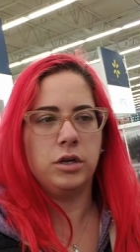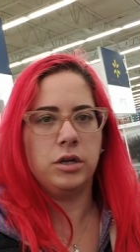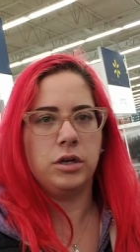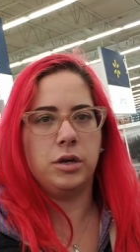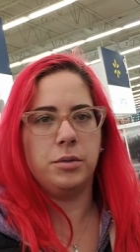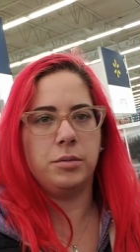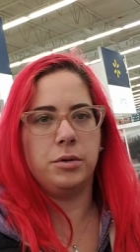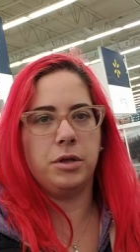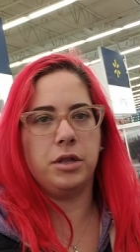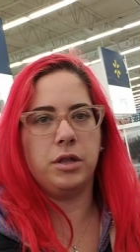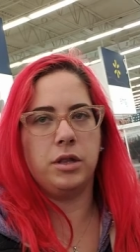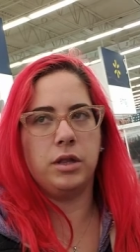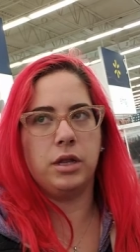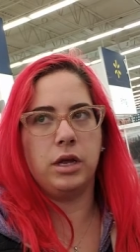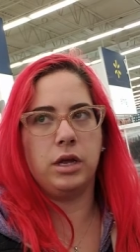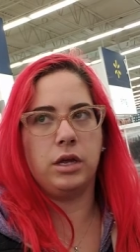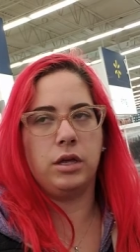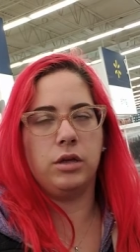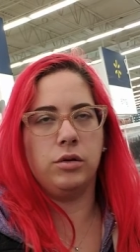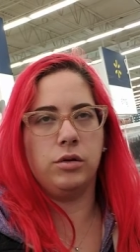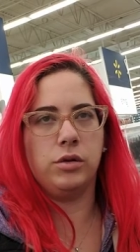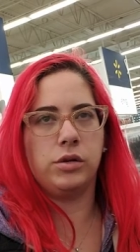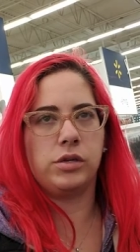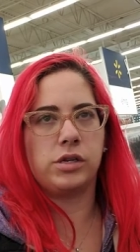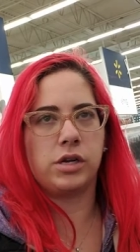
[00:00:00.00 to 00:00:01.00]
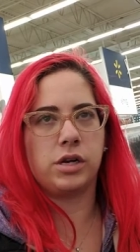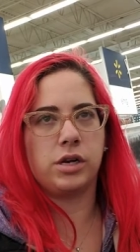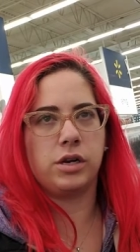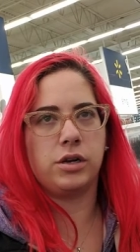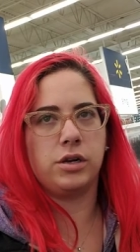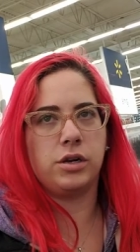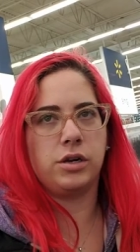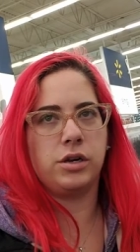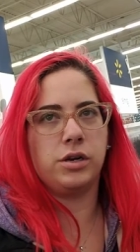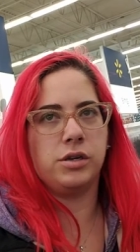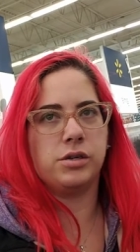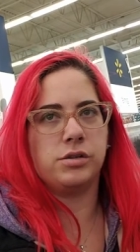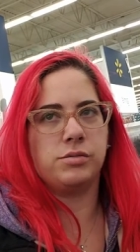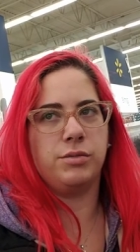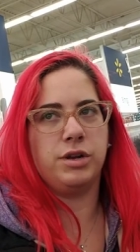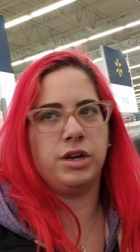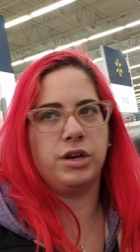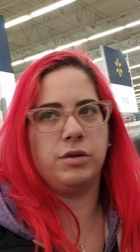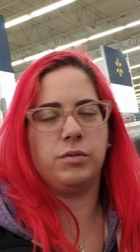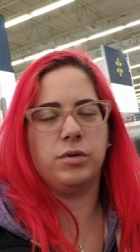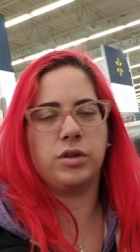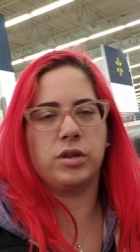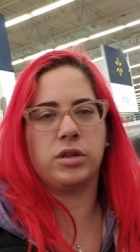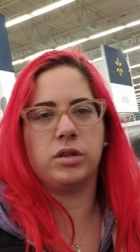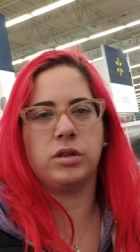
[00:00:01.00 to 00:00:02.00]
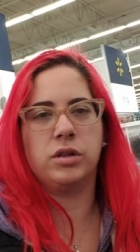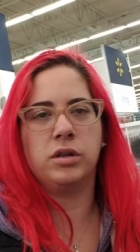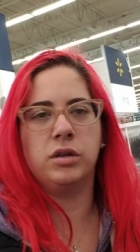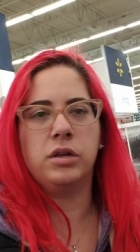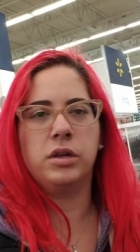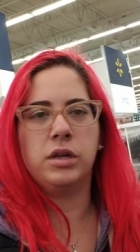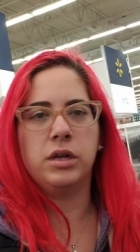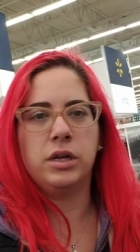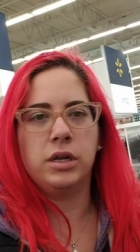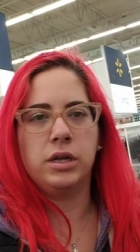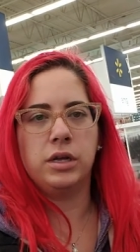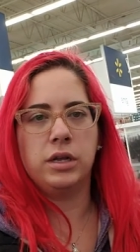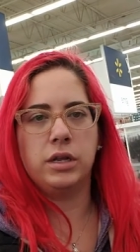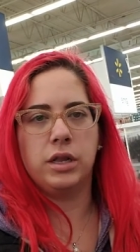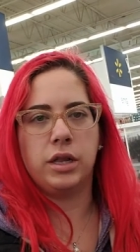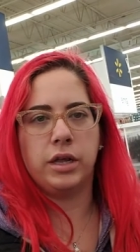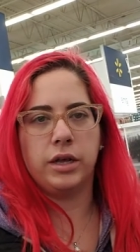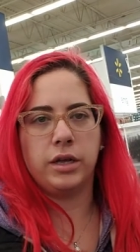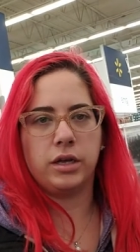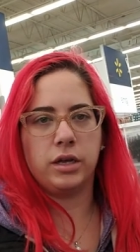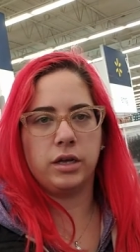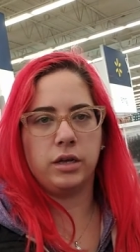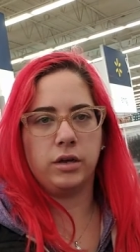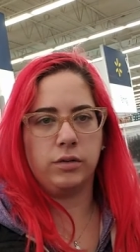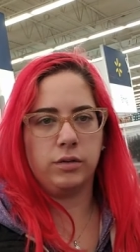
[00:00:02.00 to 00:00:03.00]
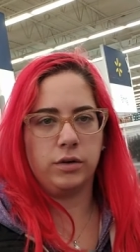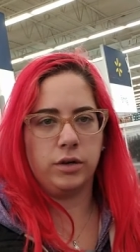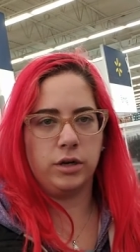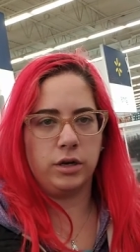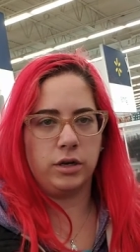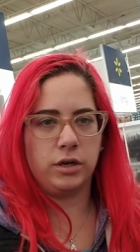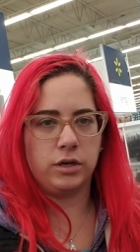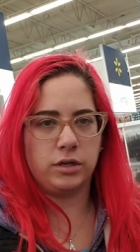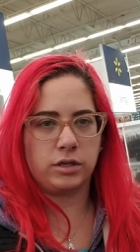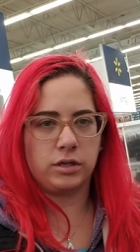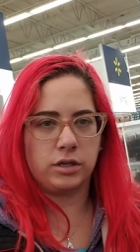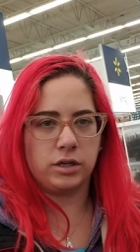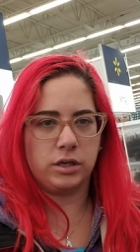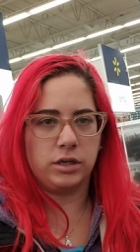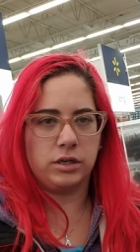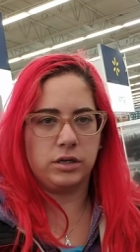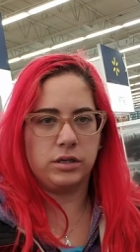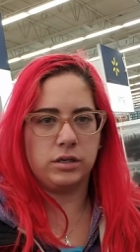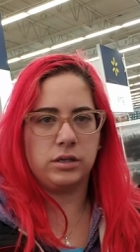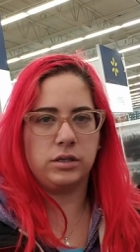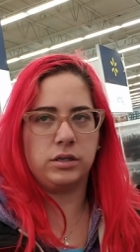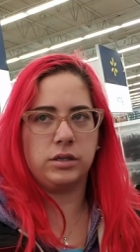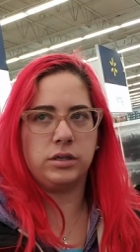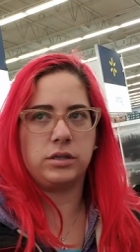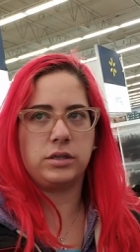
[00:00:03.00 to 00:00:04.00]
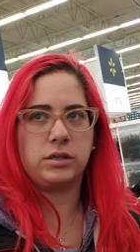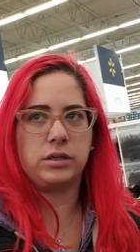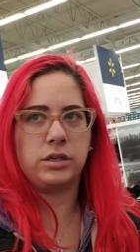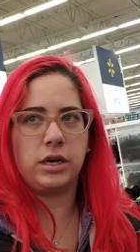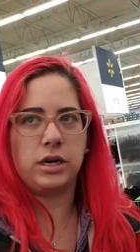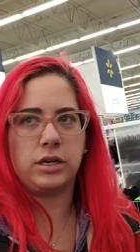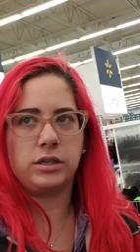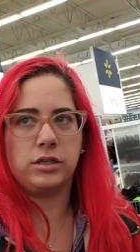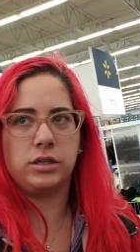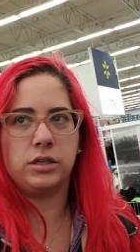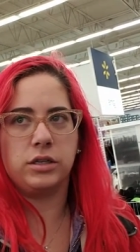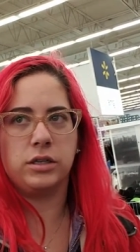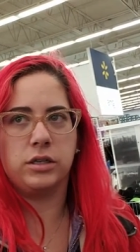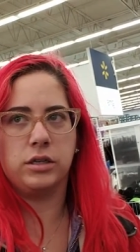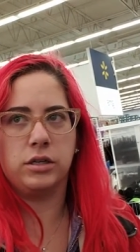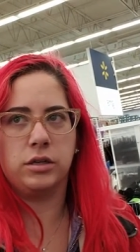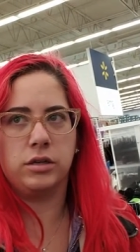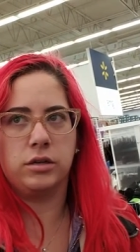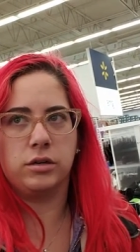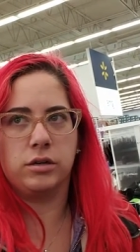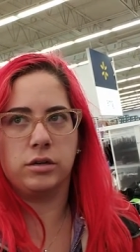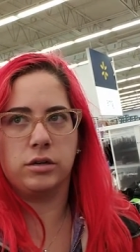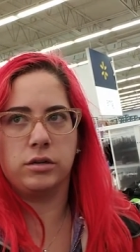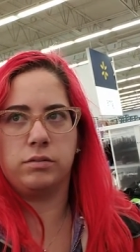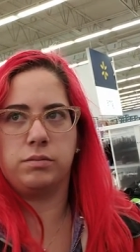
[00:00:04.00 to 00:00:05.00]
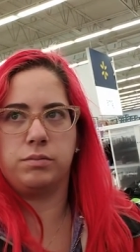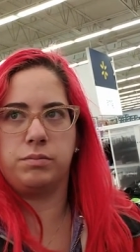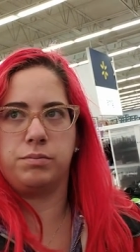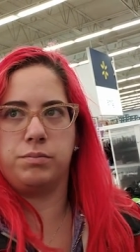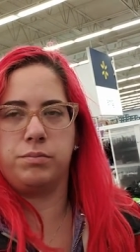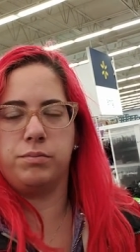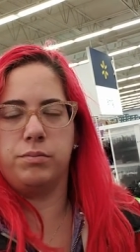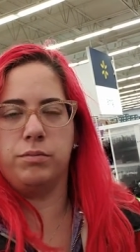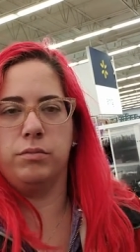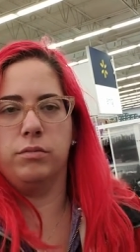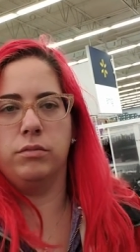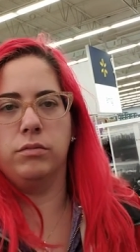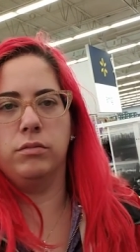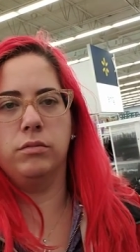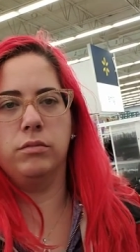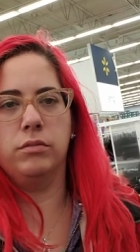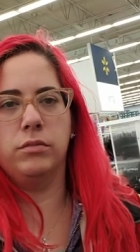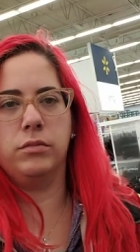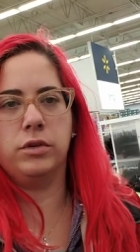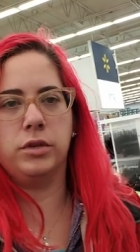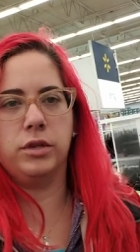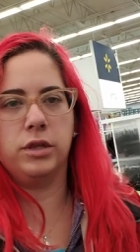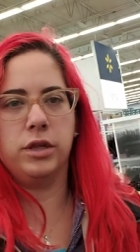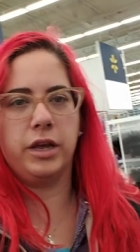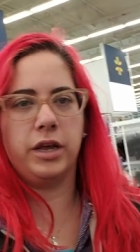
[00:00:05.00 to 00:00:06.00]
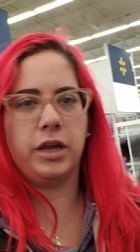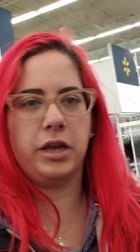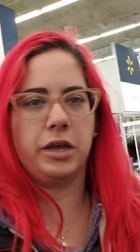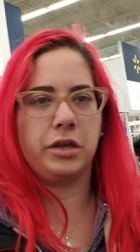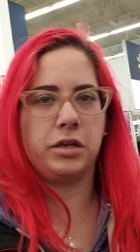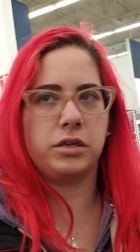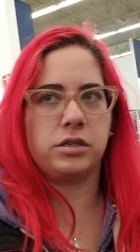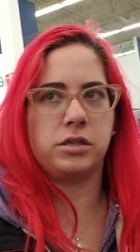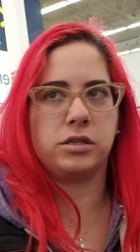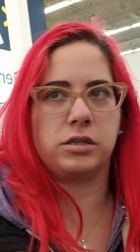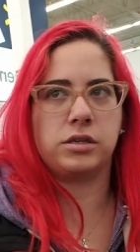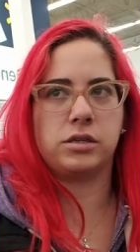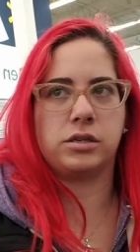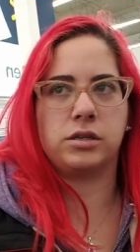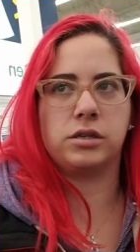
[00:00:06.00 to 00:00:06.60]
I mean, like you said, it is made with like ingredients like satin or lace. Stop,